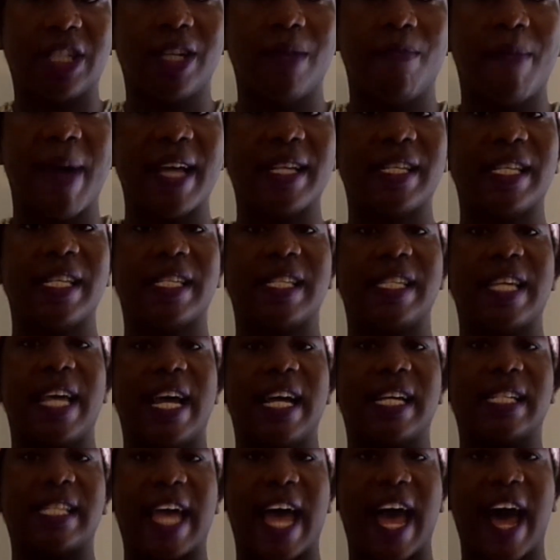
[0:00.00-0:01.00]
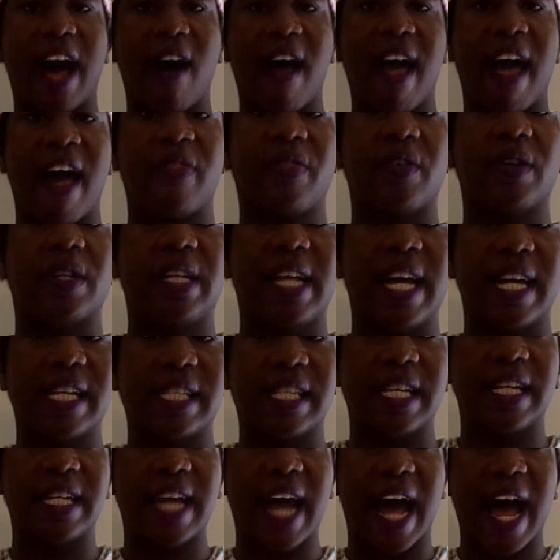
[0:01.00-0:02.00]
She basically says how after
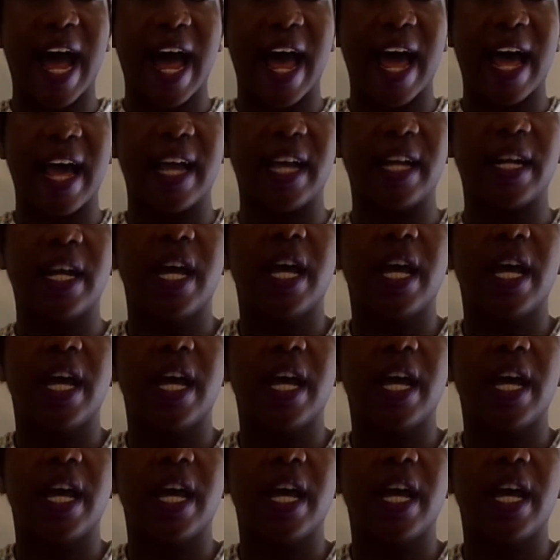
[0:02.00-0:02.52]
Lexxii died,